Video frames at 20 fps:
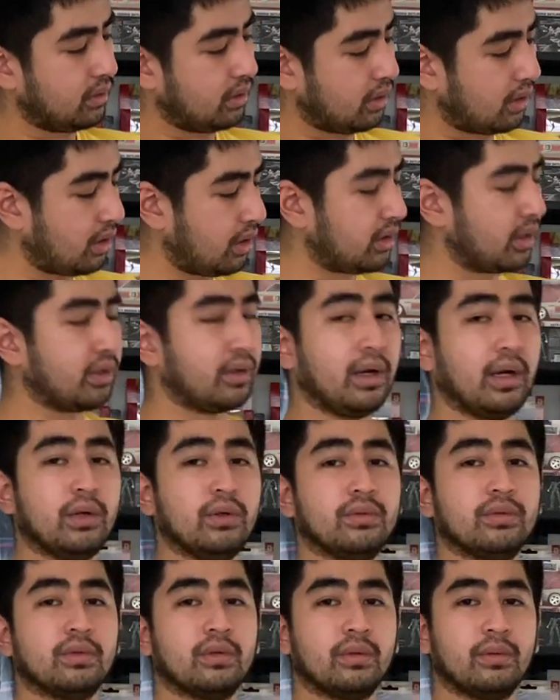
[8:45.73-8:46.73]
all
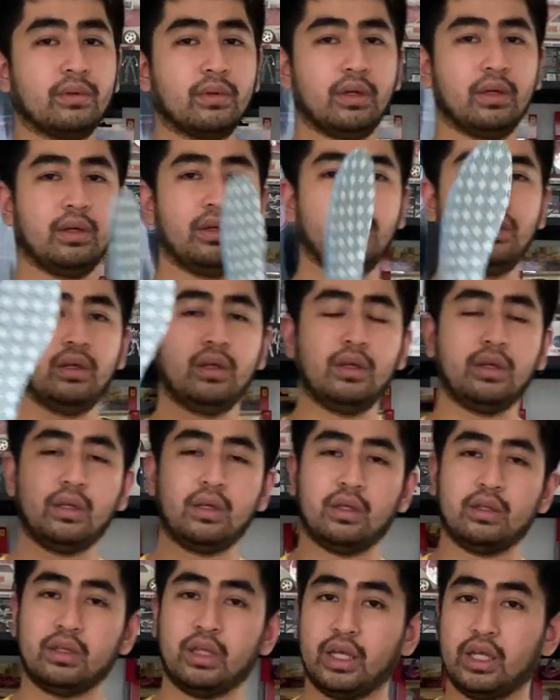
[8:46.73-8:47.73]
around
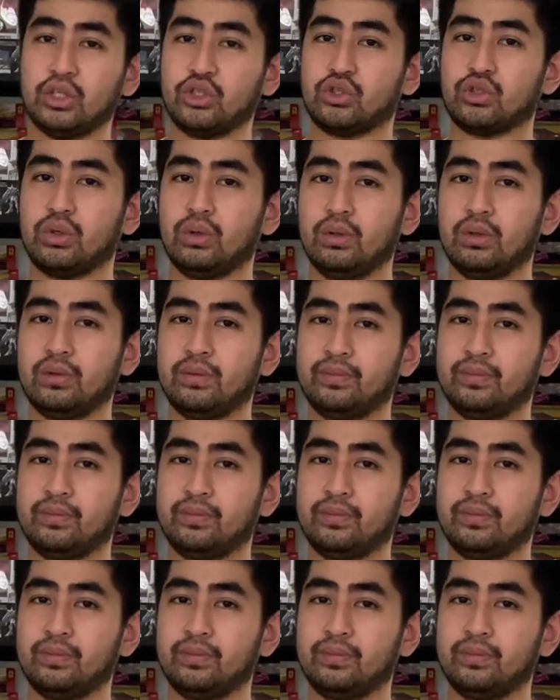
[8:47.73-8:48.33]
the insole.